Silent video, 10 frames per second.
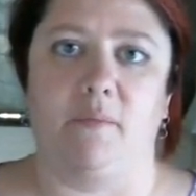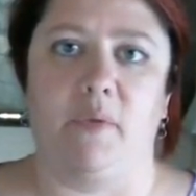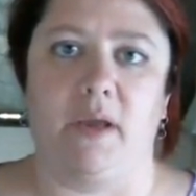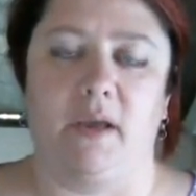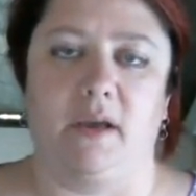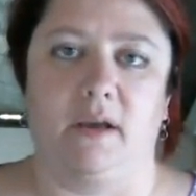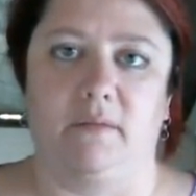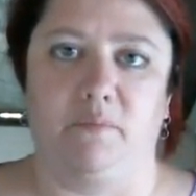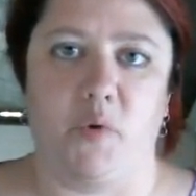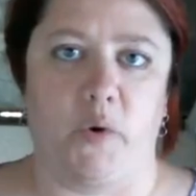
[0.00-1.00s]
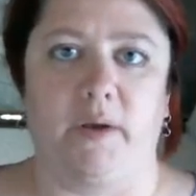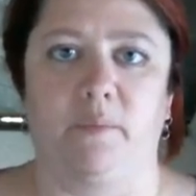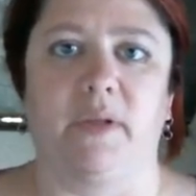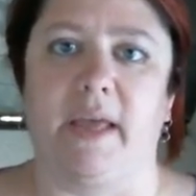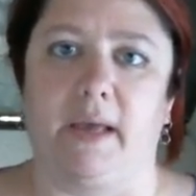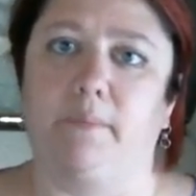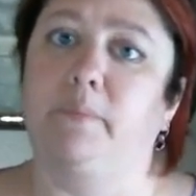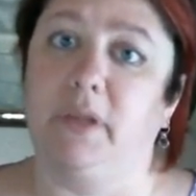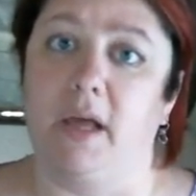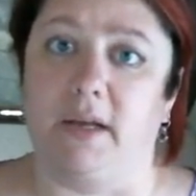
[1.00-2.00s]
being point blank
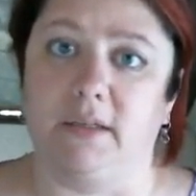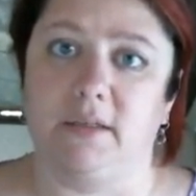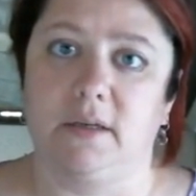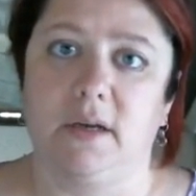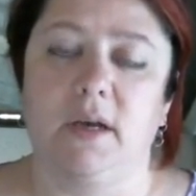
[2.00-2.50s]
blunt,